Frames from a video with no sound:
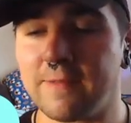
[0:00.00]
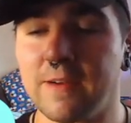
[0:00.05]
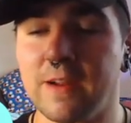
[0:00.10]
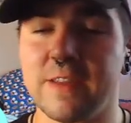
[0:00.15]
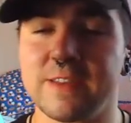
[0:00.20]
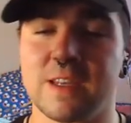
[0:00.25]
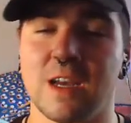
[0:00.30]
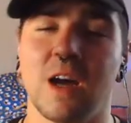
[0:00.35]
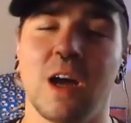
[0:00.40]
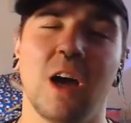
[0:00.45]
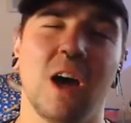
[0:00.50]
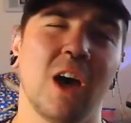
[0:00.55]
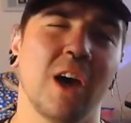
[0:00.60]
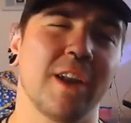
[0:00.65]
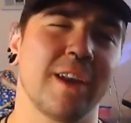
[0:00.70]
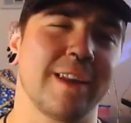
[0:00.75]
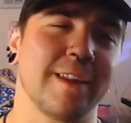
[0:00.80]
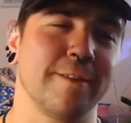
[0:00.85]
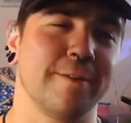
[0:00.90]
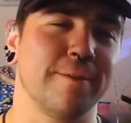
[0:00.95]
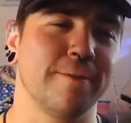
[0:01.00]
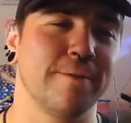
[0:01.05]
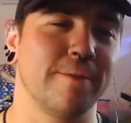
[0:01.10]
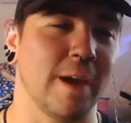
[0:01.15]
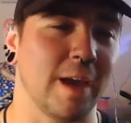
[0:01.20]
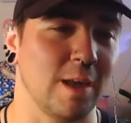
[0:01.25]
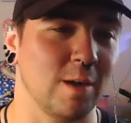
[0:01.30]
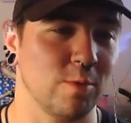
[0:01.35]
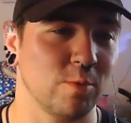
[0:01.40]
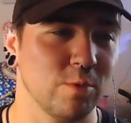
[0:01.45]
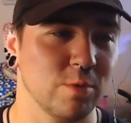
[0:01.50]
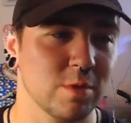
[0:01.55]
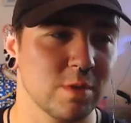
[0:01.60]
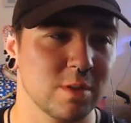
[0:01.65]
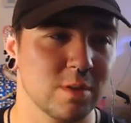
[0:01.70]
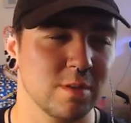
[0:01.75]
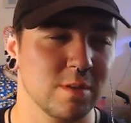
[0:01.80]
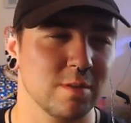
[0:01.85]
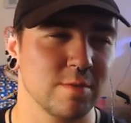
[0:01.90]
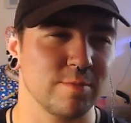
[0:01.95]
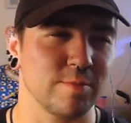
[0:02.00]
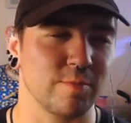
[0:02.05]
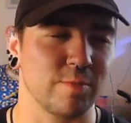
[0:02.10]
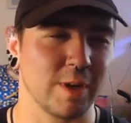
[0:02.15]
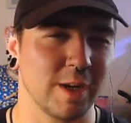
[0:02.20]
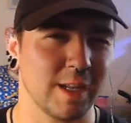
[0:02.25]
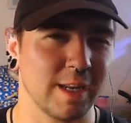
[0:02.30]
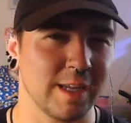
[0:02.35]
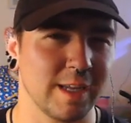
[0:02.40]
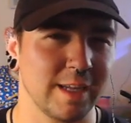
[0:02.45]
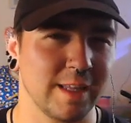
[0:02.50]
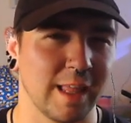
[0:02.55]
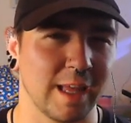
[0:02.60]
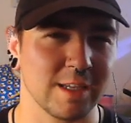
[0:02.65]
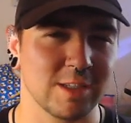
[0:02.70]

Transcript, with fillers: I thought these are hardly fails, really.